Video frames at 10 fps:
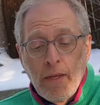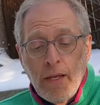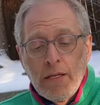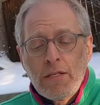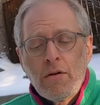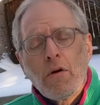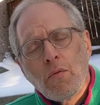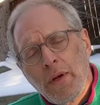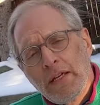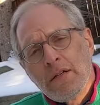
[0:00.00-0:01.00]
Is there a
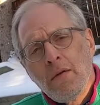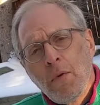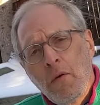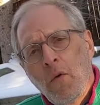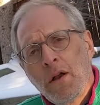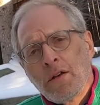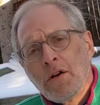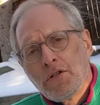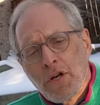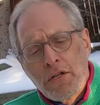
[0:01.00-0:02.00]
reason we want
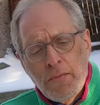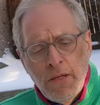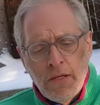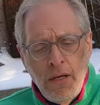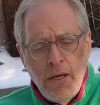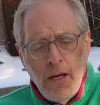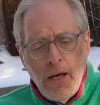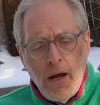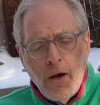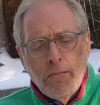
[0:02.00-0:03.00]
our judgment,
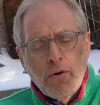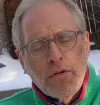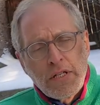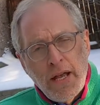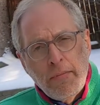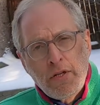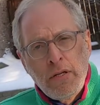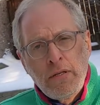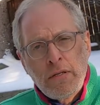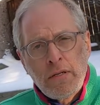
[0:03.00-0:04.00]
our
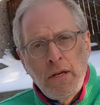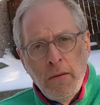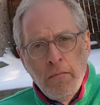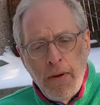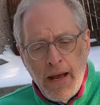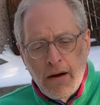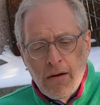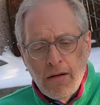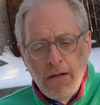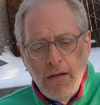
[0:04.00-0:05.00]
perceptions
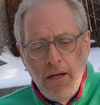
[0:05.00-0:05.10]
impaired?